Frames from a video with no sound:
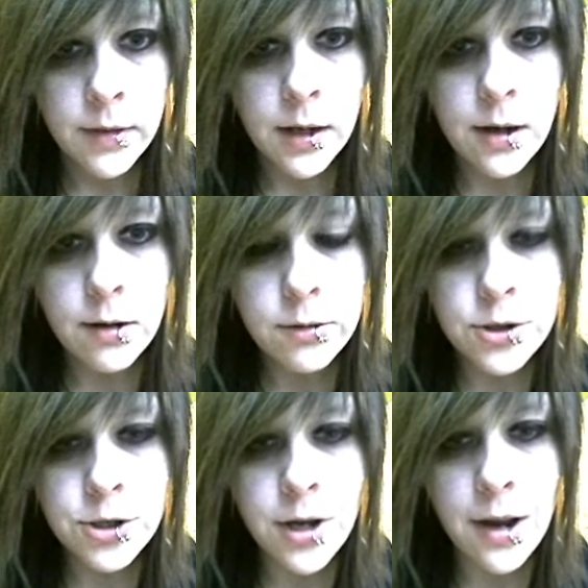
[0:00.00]
Oh,
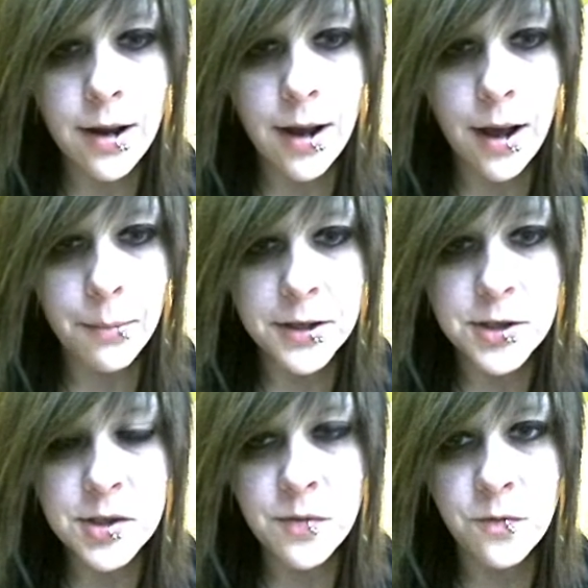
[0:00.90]
shut up. I
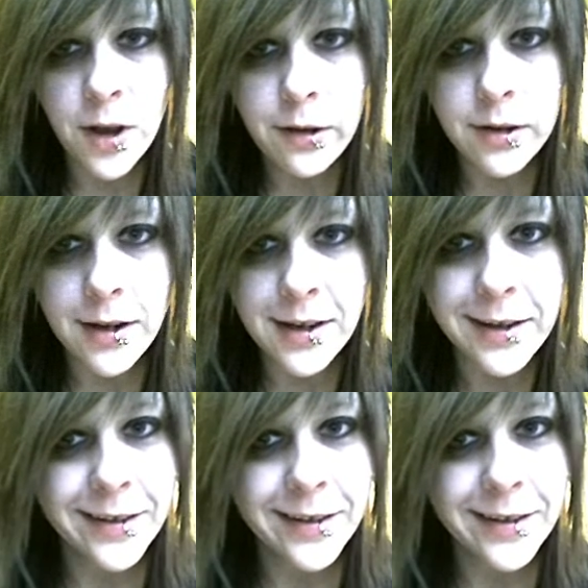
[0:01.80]
just felt like it.